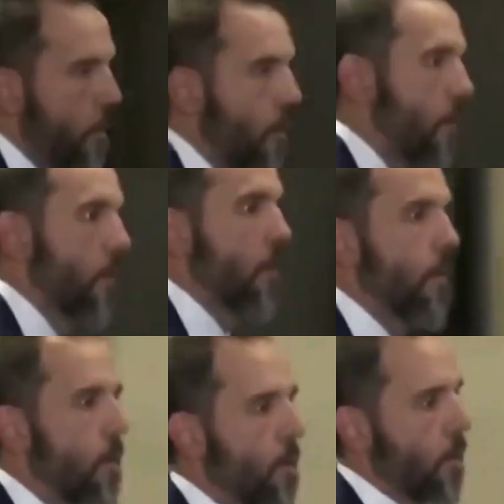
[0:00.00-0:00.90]

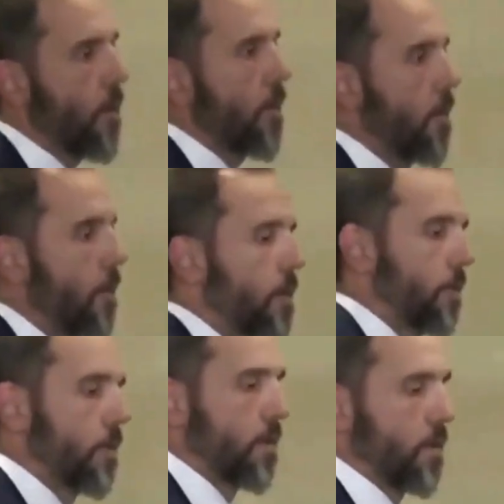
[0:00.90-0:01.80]
immunity, but
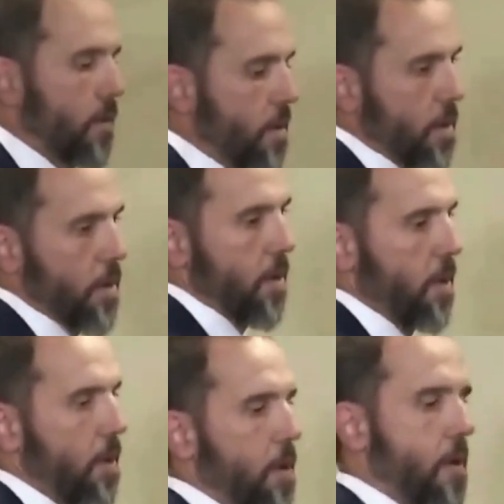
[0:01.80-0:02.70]
Judge Juan
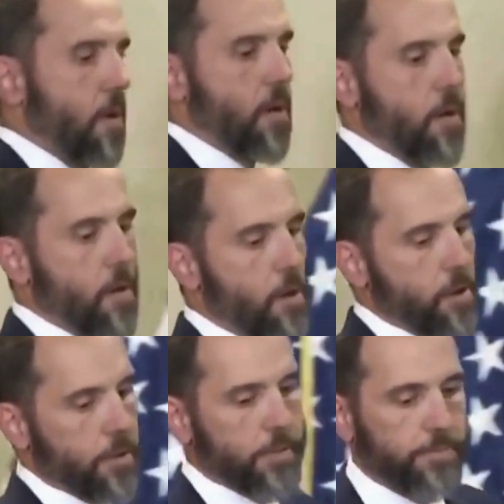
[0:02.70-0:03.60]
Merchan, who is